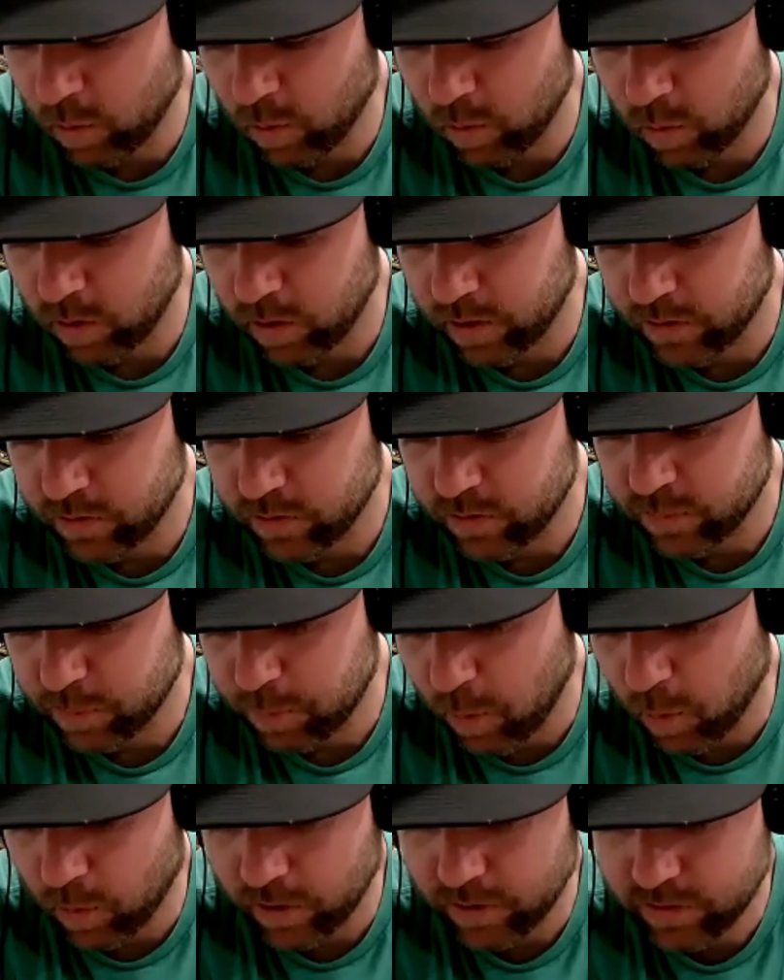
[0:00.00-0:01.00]
or in
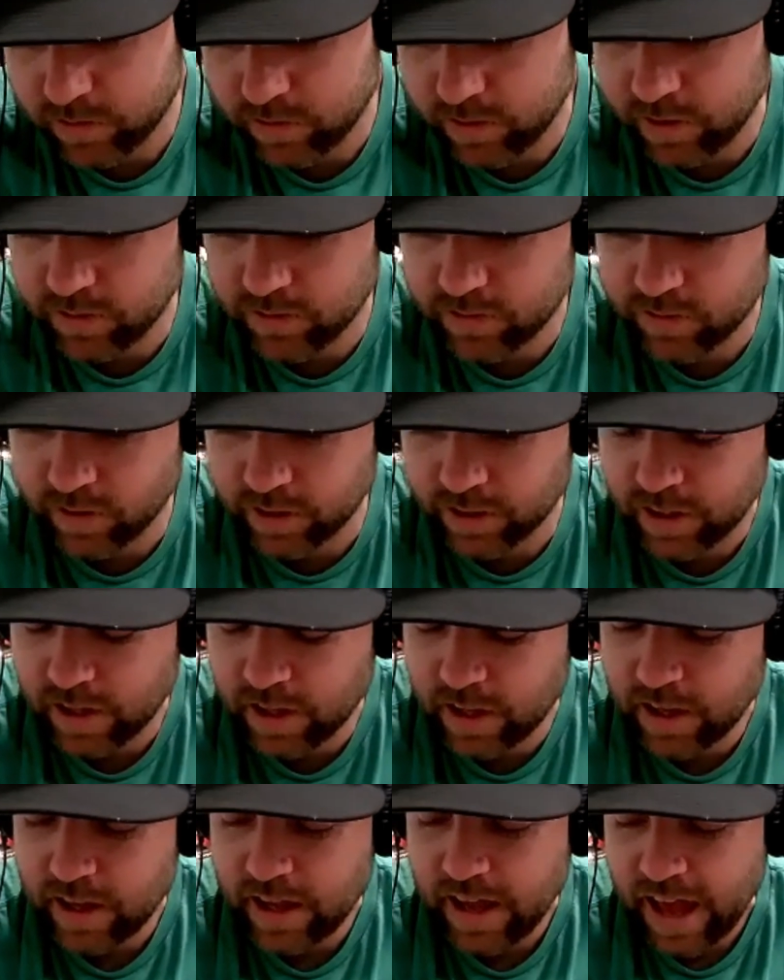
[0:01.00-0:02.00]
sports, it's like
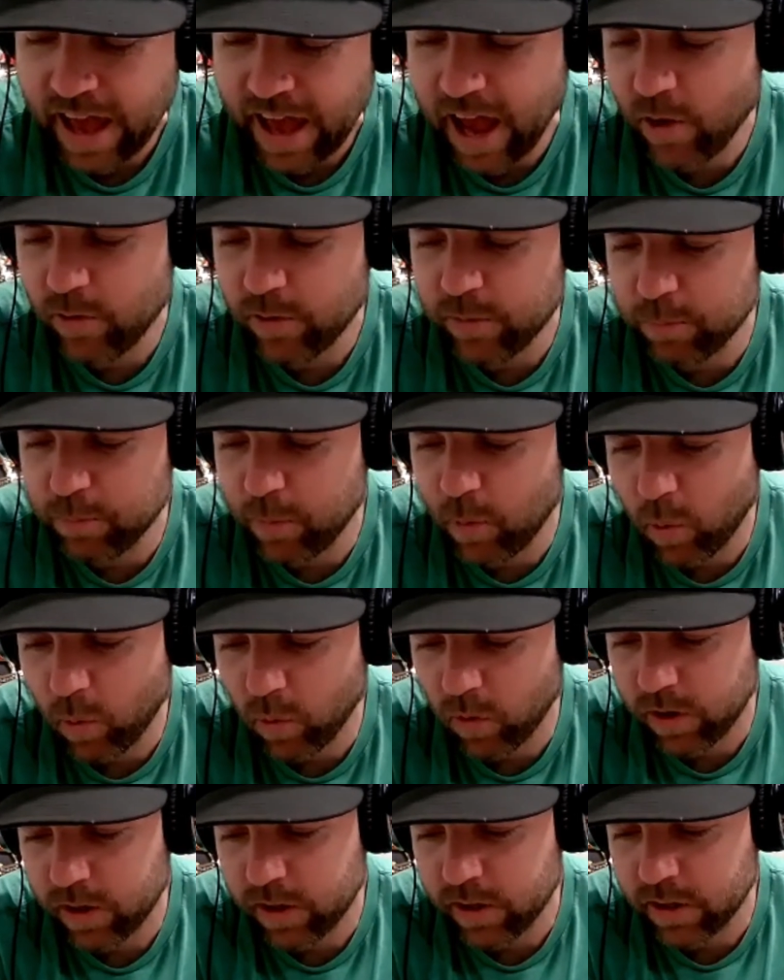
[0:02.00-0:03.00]
how
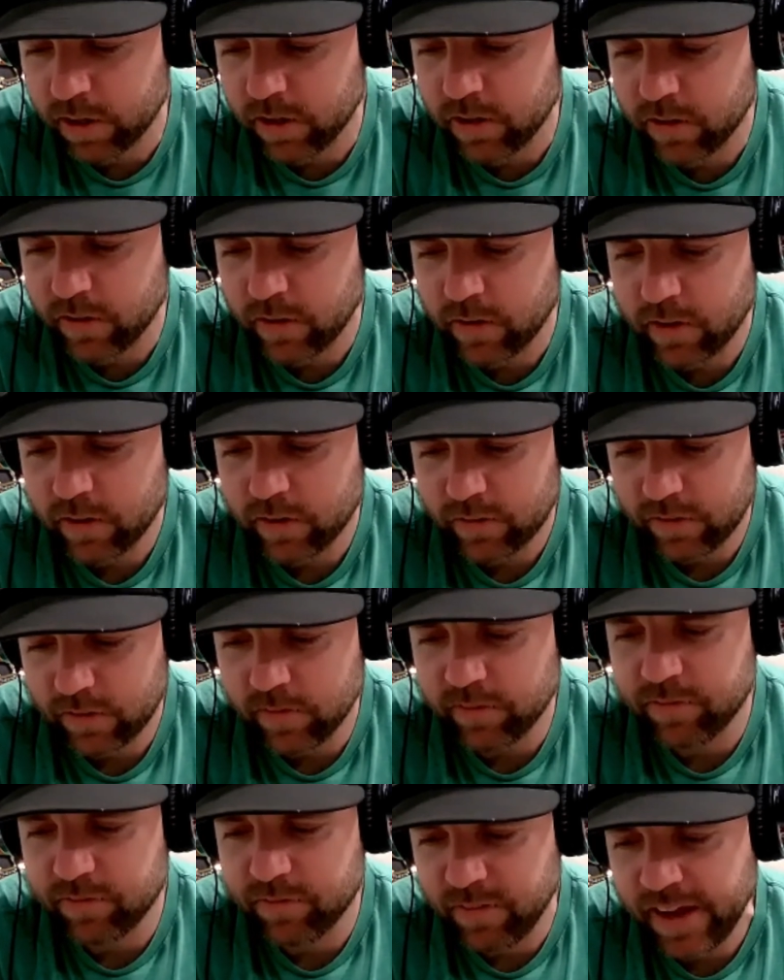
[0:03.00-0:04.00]
important
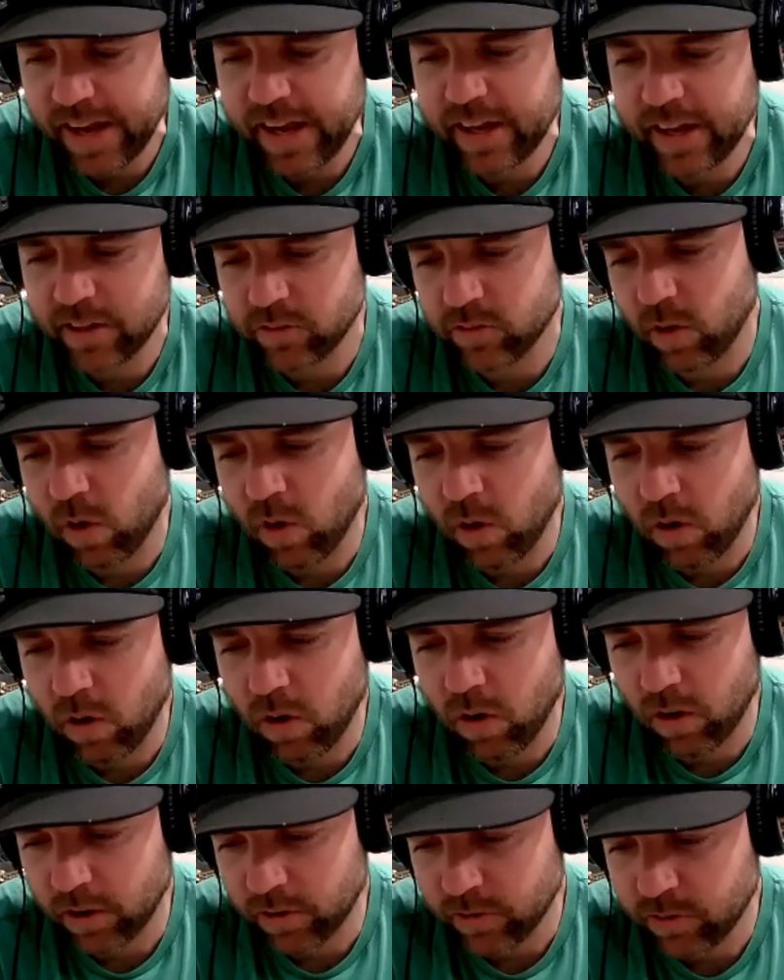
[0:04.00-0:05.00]
the fans
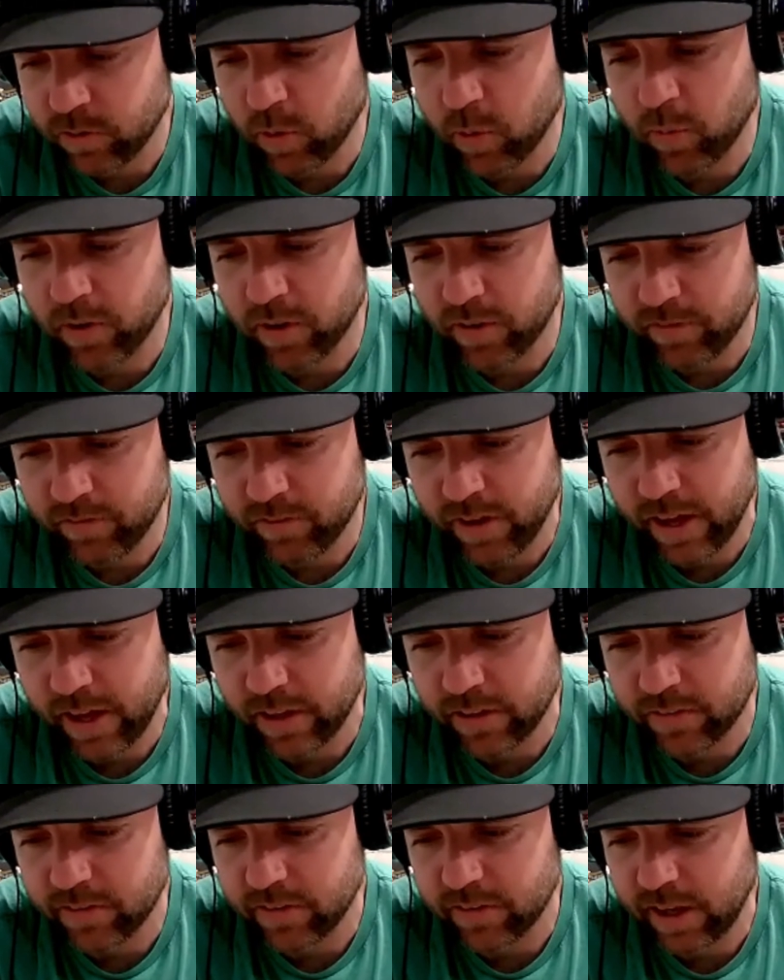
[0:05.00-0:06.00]
are to an
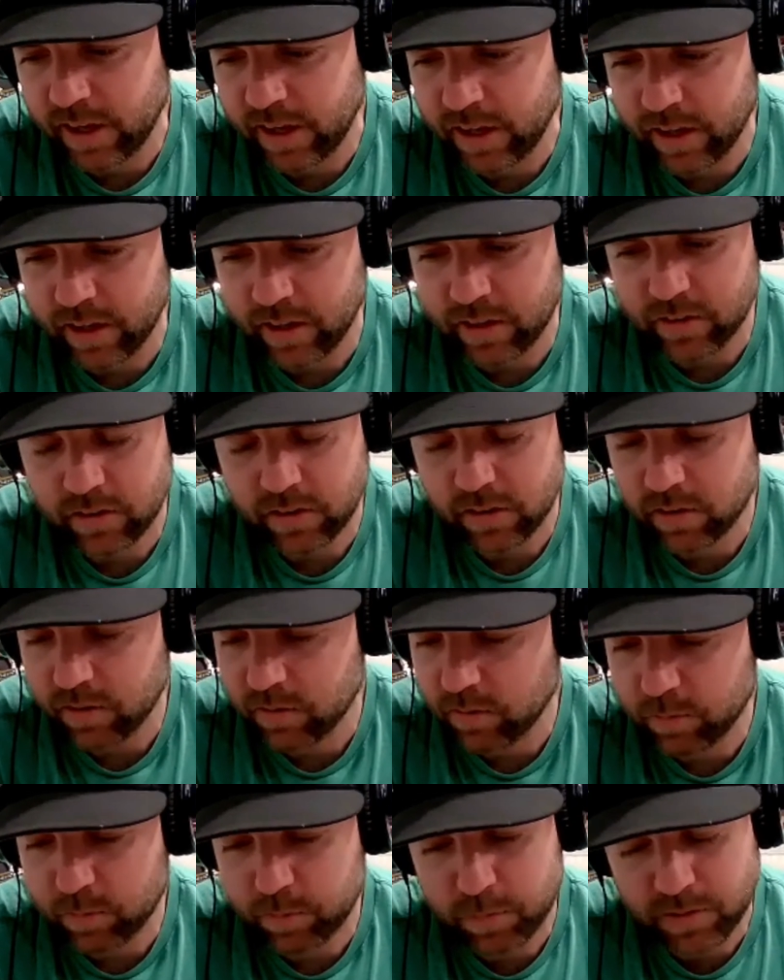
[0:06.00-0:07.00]
event and
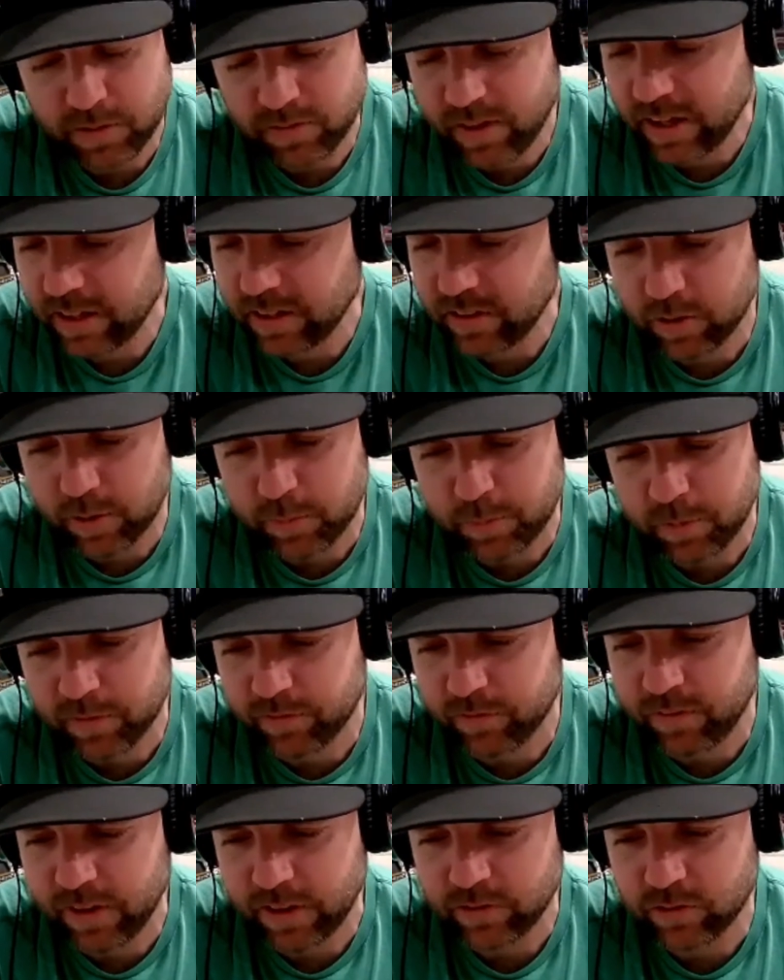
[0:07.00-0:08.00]
particularly
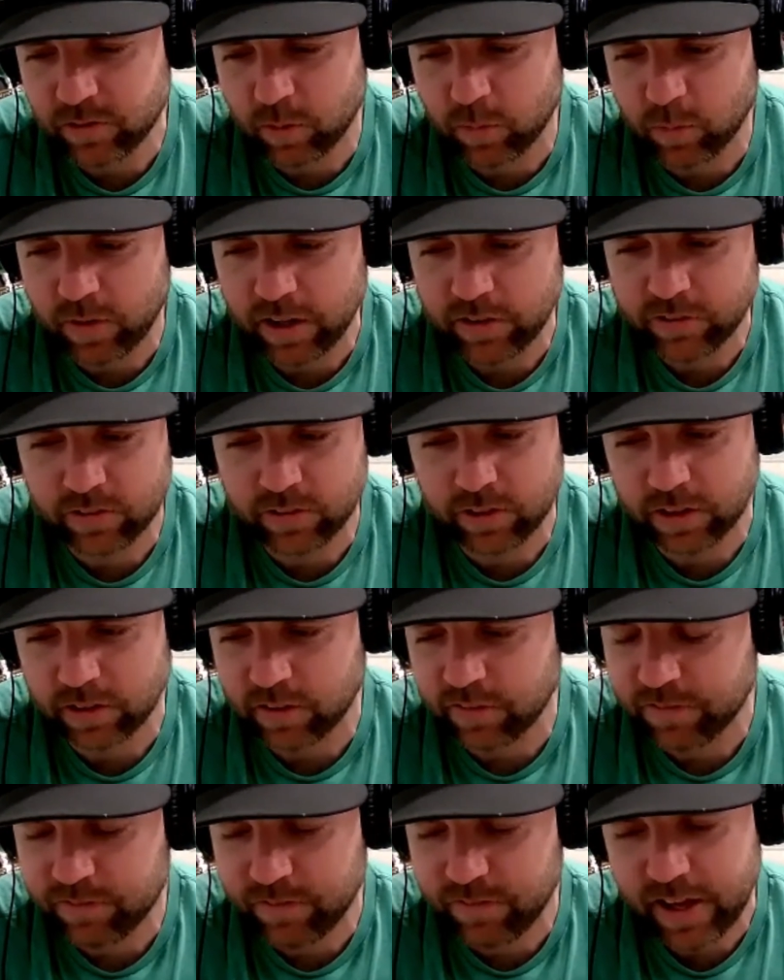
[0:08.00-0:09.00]
professional wrestling,
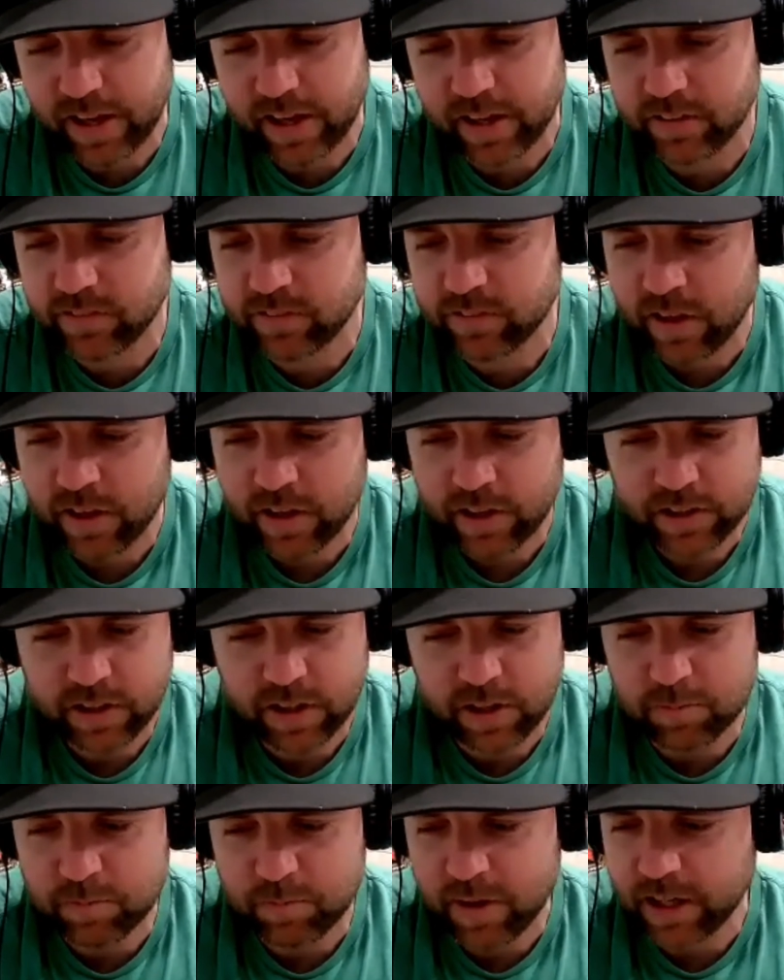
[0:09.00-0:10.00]
the fans
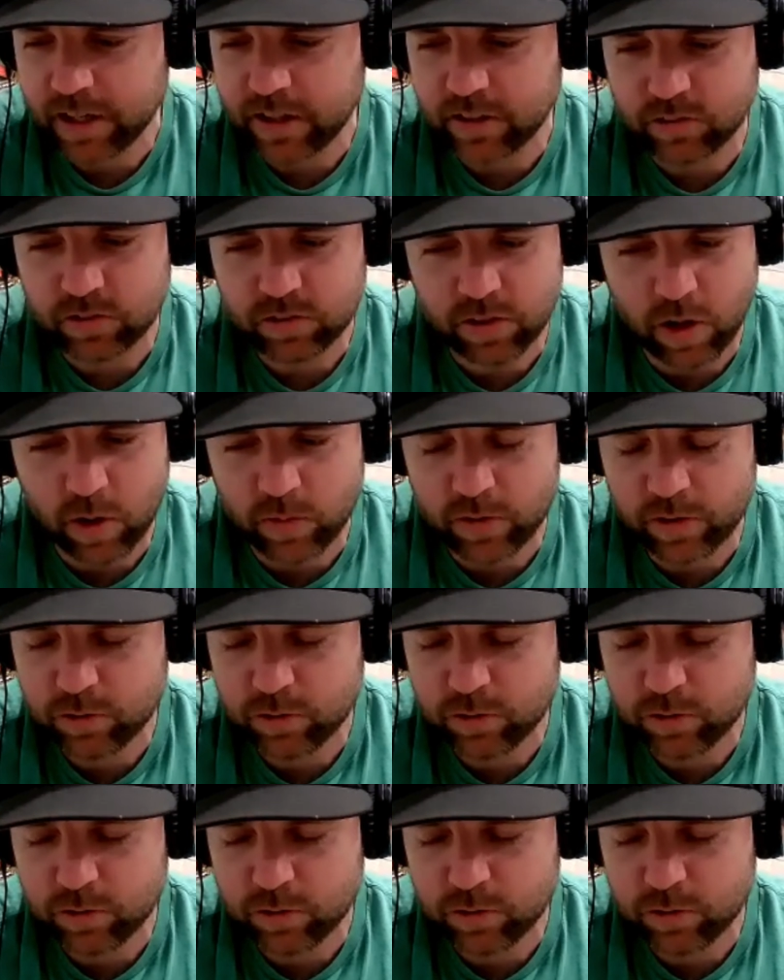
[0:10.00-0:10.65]
can make a show.